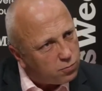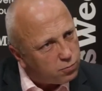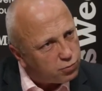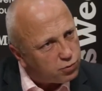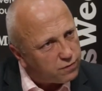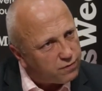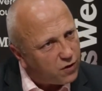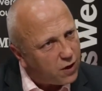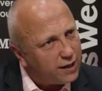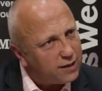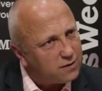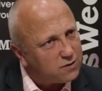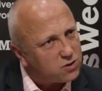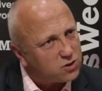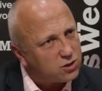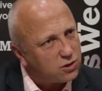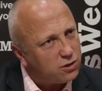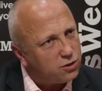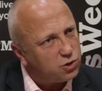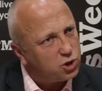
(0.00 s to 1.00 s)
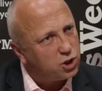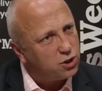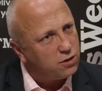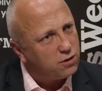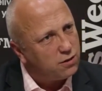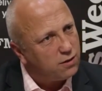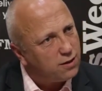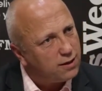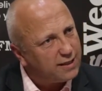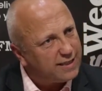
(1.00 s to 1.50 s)
provide the
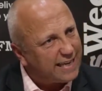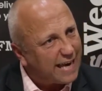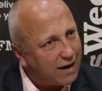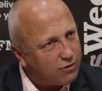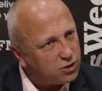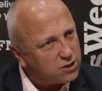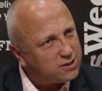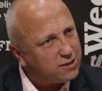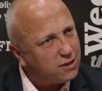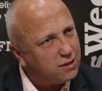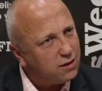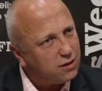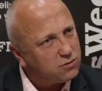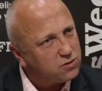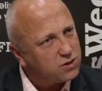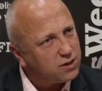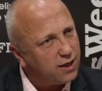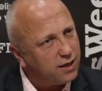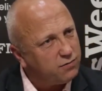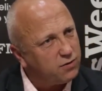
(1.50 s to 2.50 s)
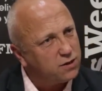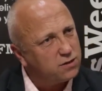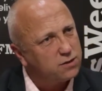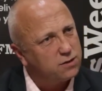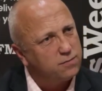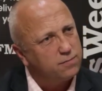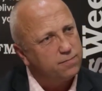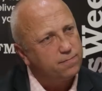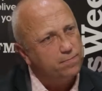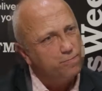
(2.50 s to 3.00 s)
solution and guarantee those savings.
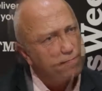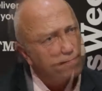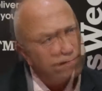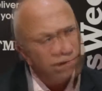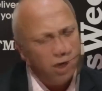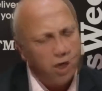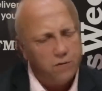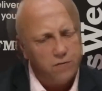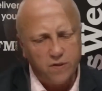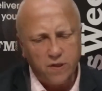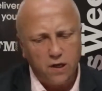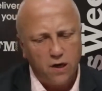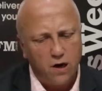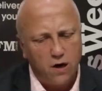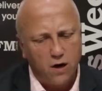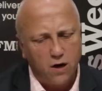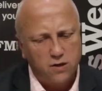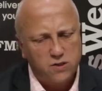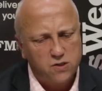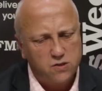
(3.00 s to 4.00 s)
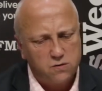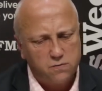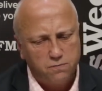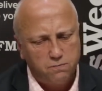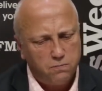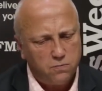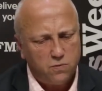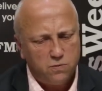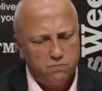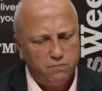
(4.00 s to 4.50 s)
Over the last
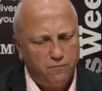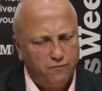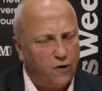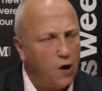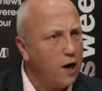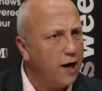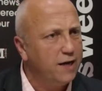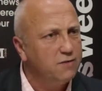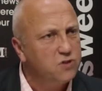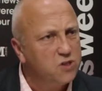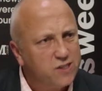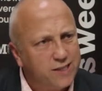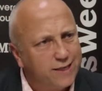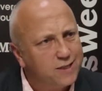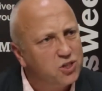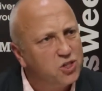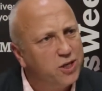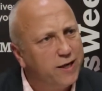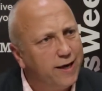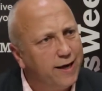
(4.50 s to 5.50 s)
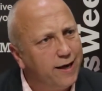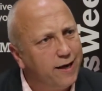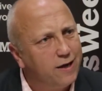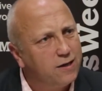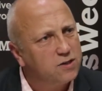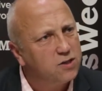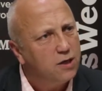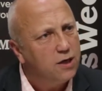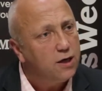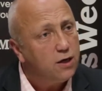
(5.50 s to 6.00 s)
5-6
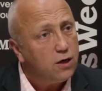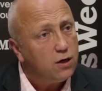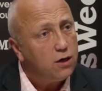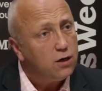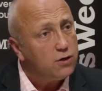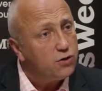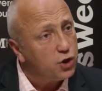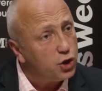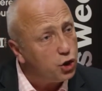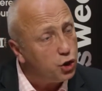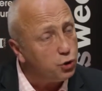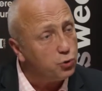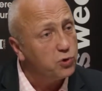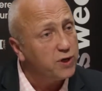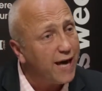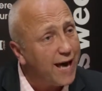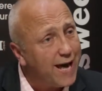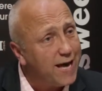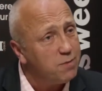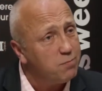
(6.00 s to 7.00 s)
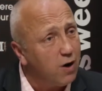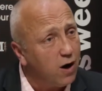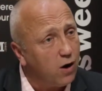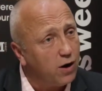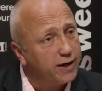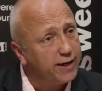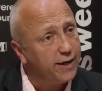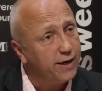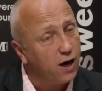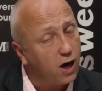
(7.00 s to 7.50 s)
years, the UK
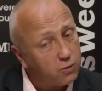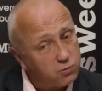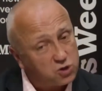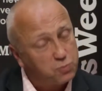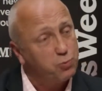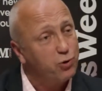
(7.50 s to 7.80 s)
market, I was